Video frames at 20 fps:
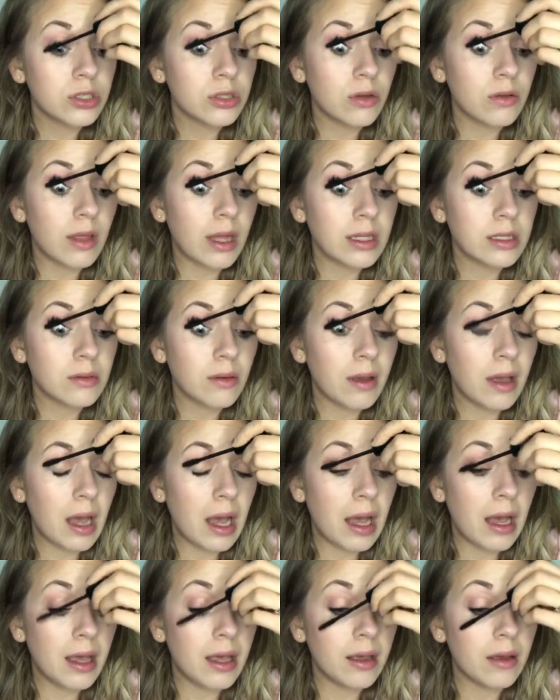so that's why
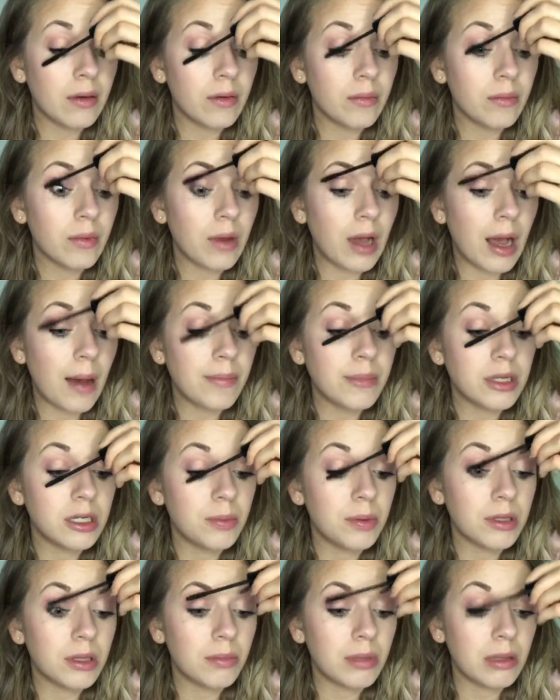I opted to
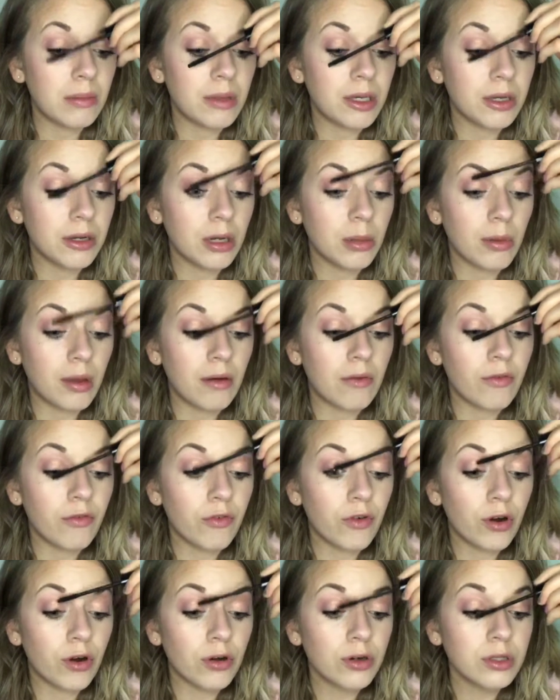put the BB cream on
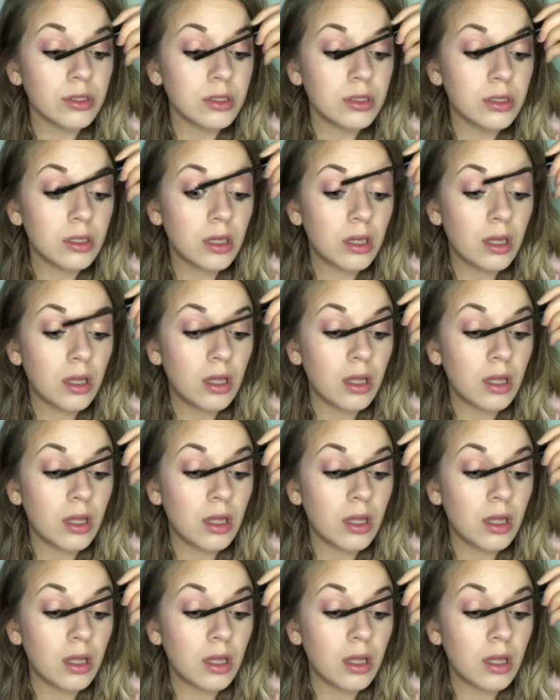first.